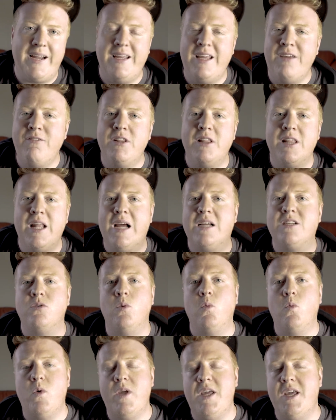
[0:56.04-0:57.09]
even last
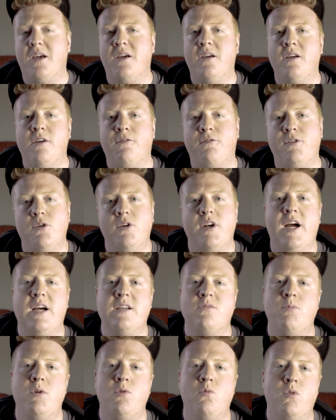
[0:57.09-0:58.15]
week, if you had
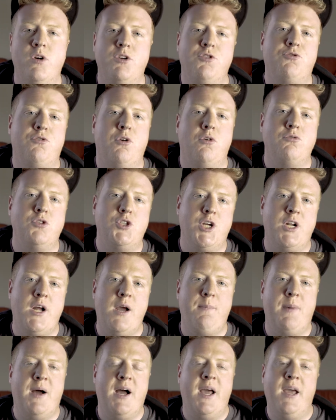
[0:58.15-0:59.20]
asked me what drone should I
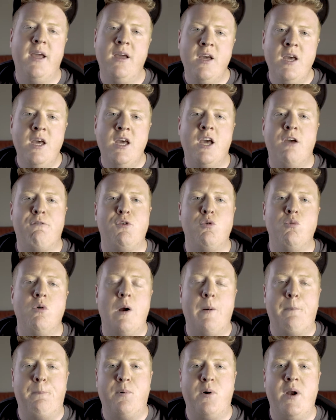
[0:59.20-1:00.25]
buy, if you
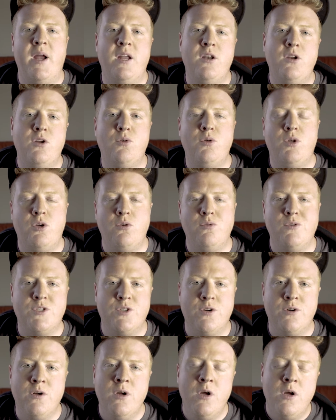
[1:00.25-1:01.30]
were a brand new
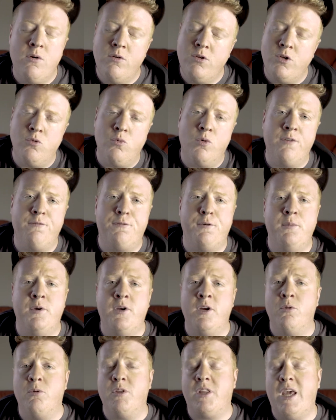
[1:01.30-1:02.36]
user, you weren't
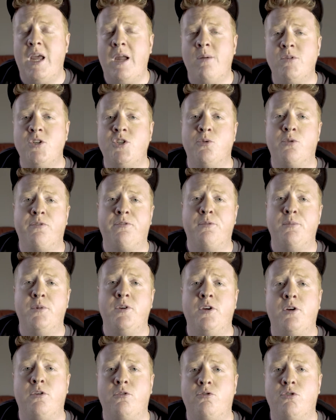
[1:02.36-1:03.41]
familiar with cameras, you weren't
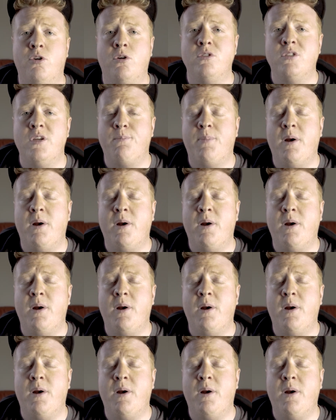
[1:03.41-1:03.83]
familiar with drones, I